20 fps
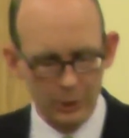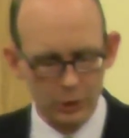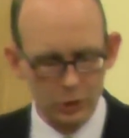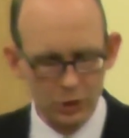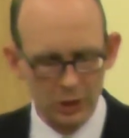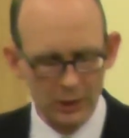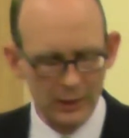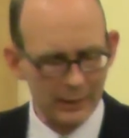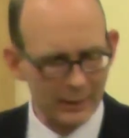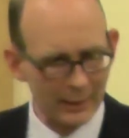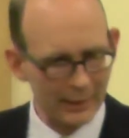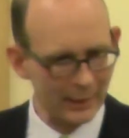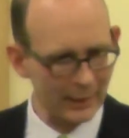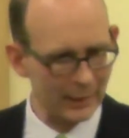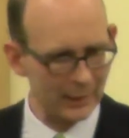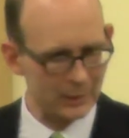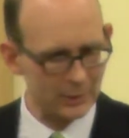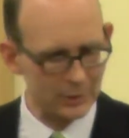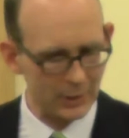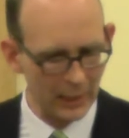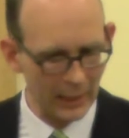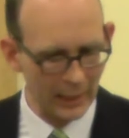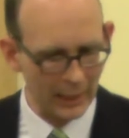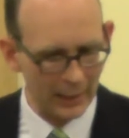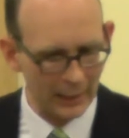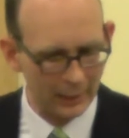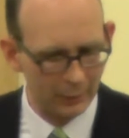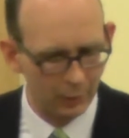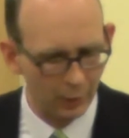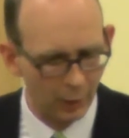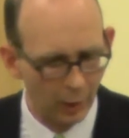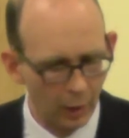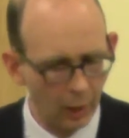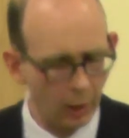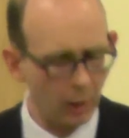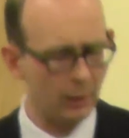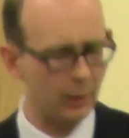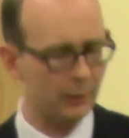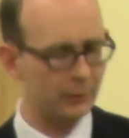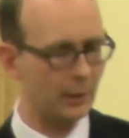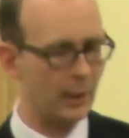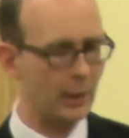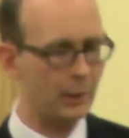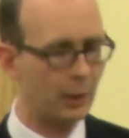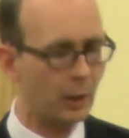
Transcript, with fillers: and she is an harlot.